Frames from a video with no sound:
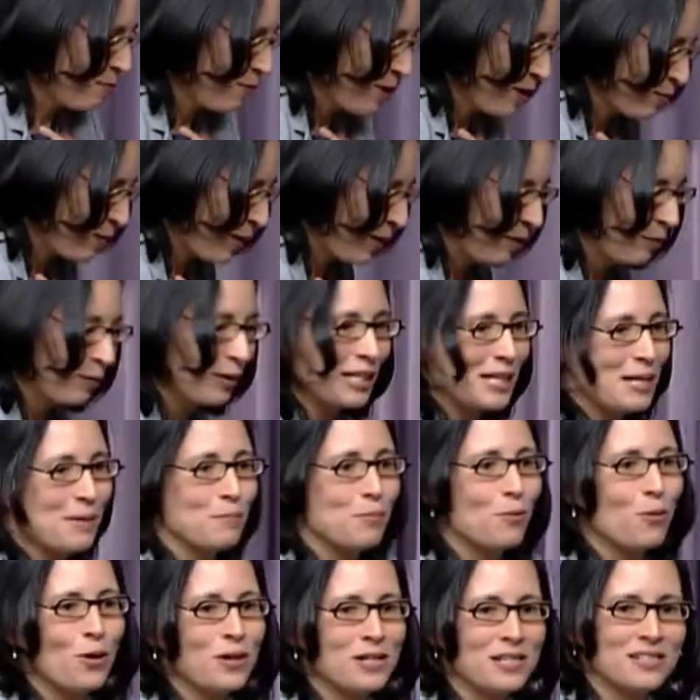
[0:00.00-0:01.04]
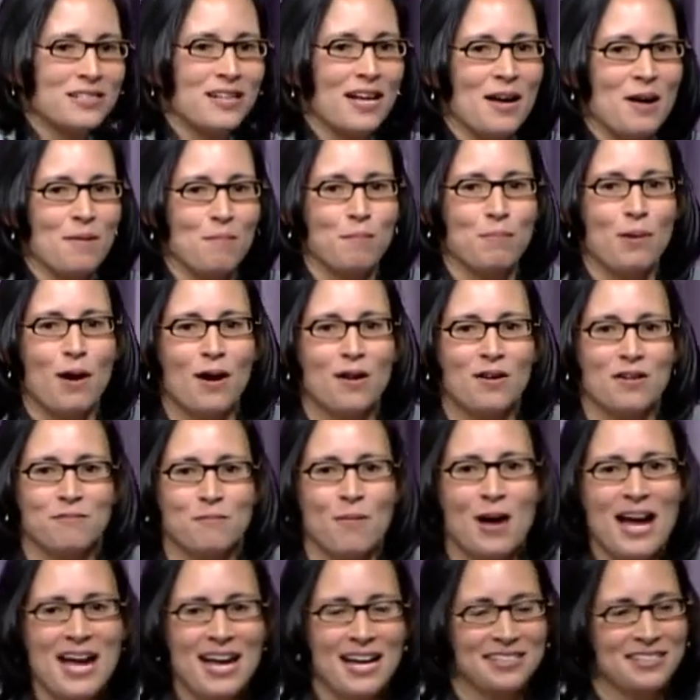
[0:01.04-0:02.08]
has been a really important um, part of
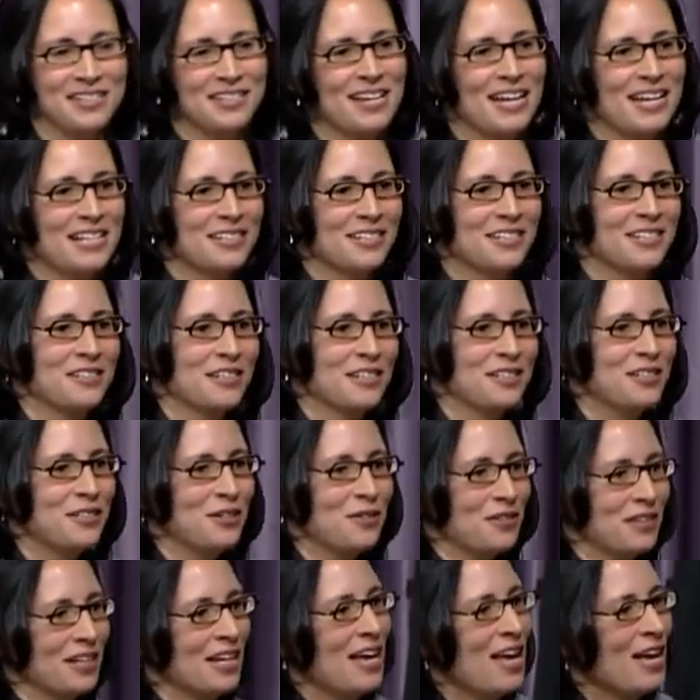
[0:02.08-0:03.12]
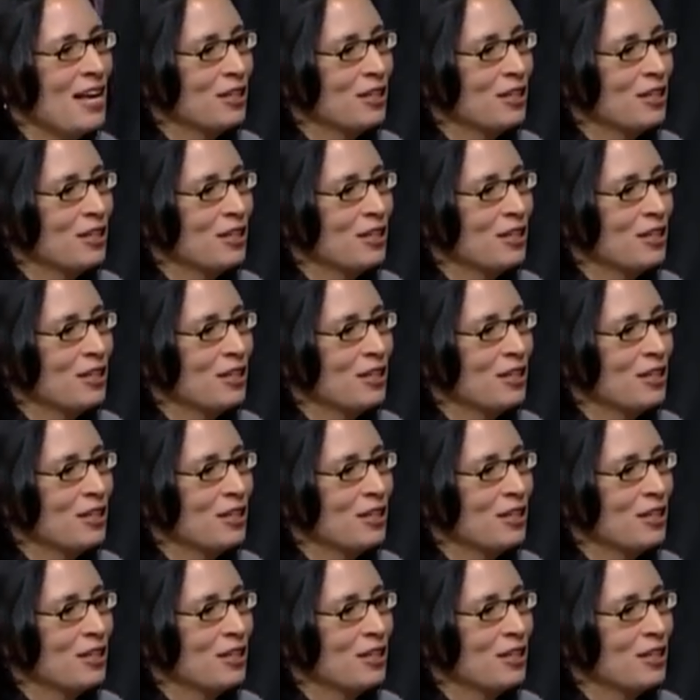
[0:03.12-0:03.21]
my education as a student,